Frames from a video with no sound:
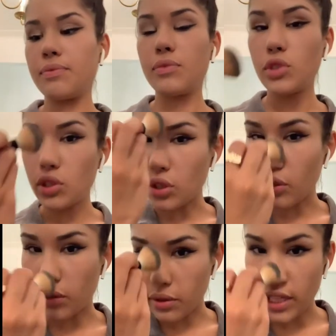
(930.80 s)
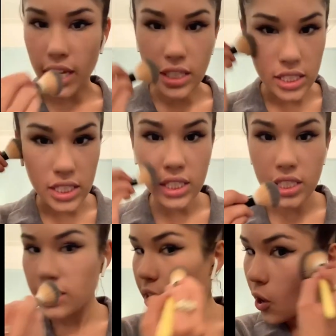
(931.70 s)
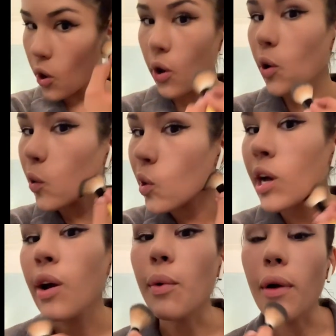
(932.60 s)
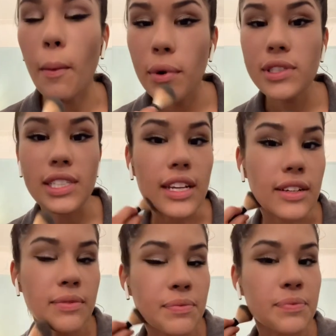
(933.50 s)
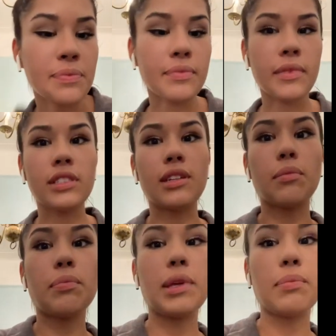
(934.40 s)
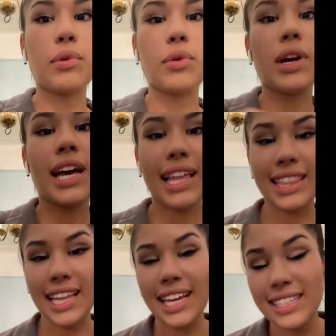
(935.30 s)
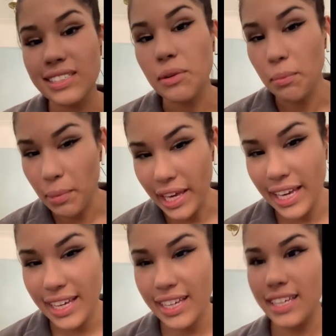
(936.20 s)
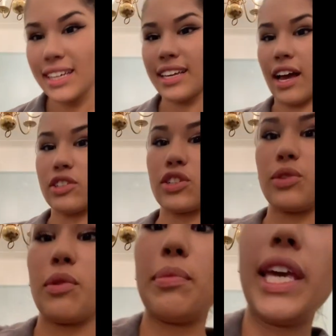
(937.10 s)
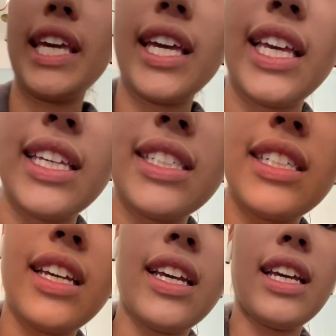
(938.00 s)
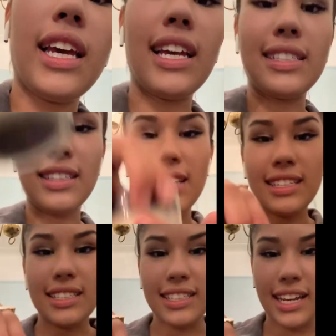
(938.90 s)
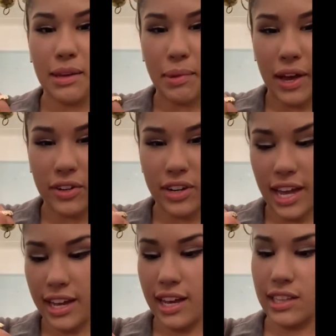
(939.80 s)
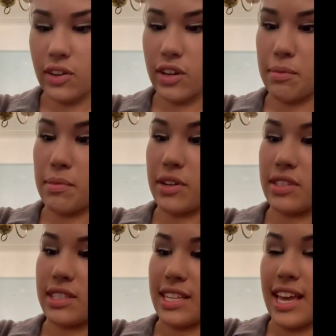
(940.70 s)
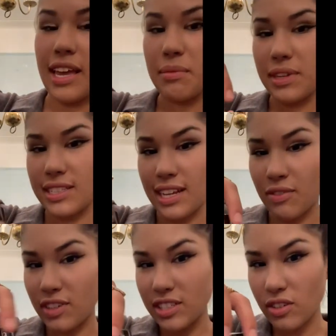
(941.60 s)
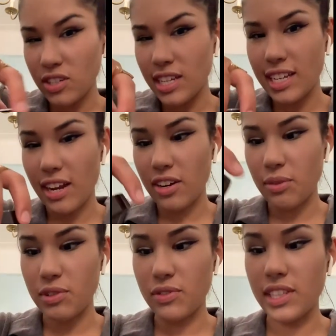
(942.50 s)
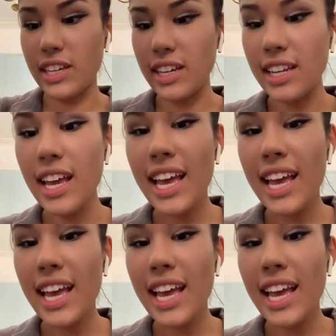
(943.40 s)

So yes. So we're almost done. Some people like to bake. I'll show you what baking is. It's this setting powder. I got Laura Mercier because I researched it and I heard it was really good.